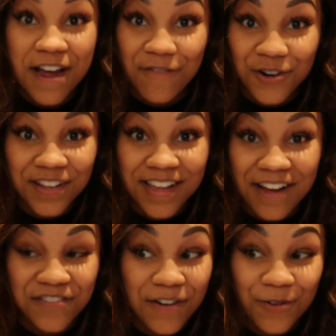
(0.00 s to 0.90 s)
never done,
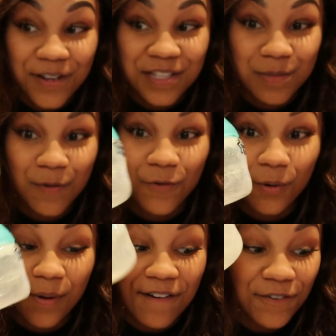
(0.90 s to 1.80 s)
I've never done this
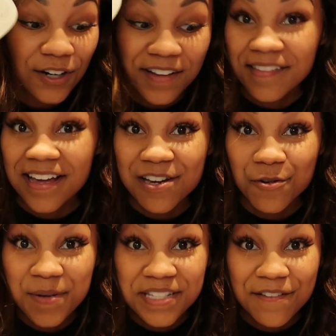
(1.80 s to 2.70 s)
before where I've forgotten that
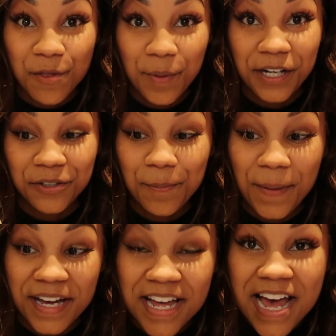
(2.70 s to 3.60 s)
inner piece of the bottle,
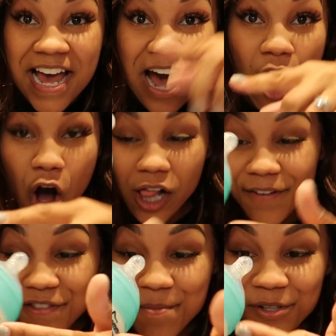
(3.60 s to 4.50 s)
but all
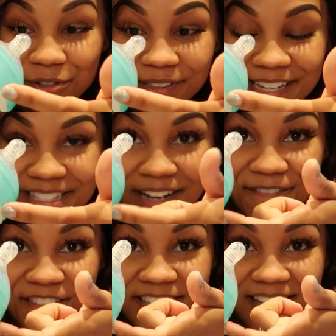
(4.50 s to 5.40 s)
of the milk leaks
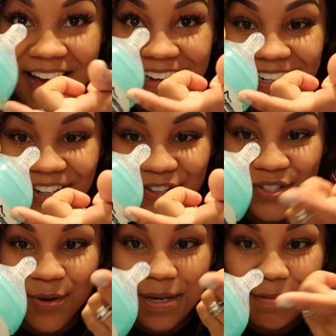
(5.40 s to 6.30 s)
out of the side here.
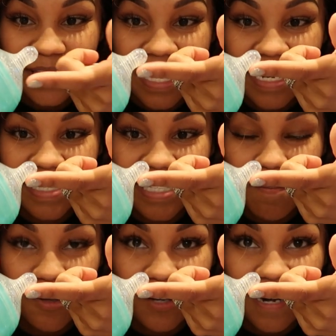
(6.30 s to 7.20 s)
So he was getting
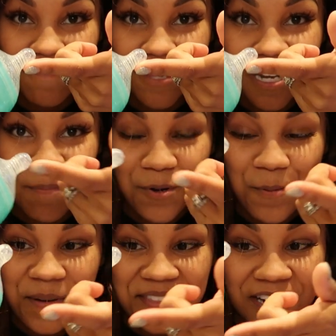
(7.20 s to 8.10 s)
some milk out of the
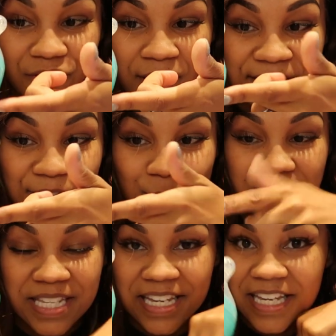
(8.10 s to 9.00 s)
nipple, but then a lot of it
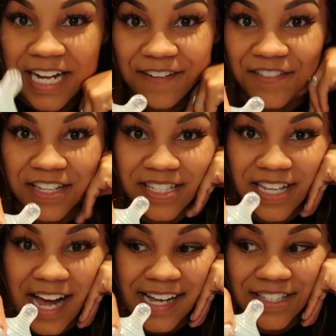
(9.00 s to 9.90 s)
was leaking out of the
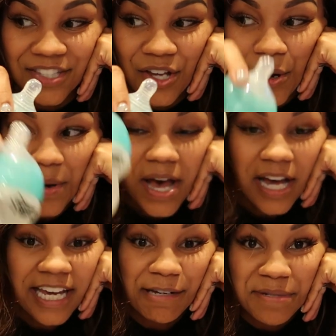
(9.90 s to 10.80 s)
side. So
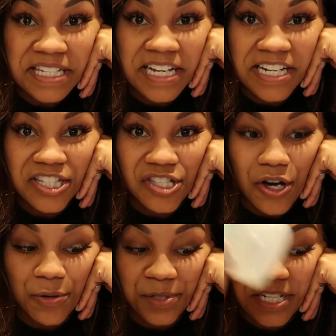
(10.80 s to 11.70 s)
he was getting
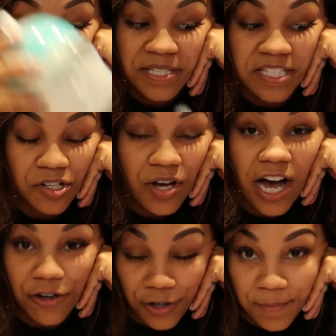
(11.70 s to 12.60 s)
soaked. He was still
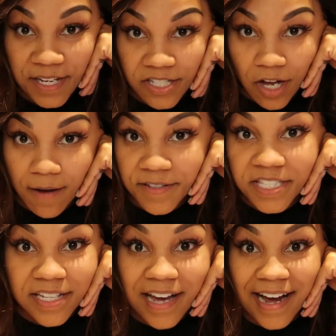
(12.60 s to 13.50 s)
hungry because
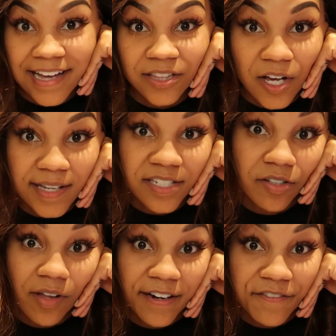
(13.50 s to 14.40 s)
obviously I had lost a
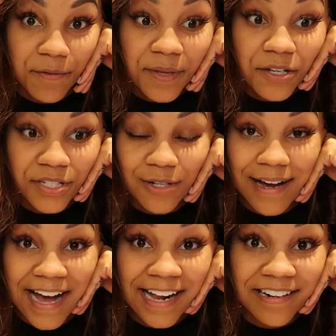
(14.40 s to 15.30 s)
lot of the milk. So
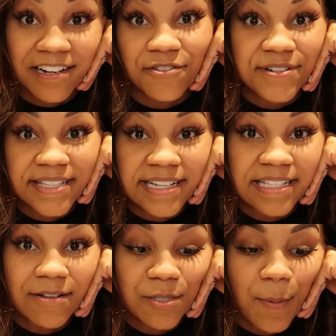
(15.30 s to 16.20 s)
I had another
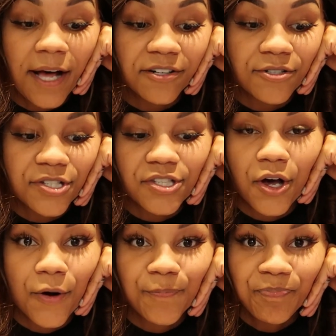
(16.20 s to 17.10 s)
six ounce bottle.
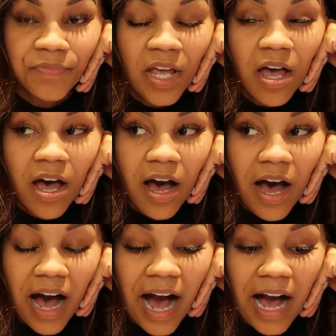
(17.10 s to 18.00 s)
So
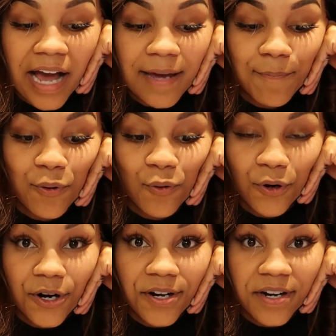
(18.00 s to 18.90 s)
I
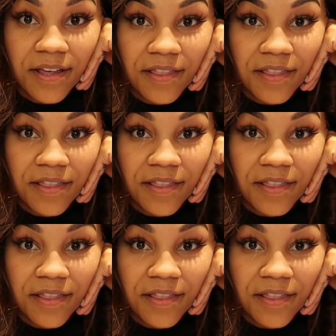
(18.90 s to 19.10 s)
poured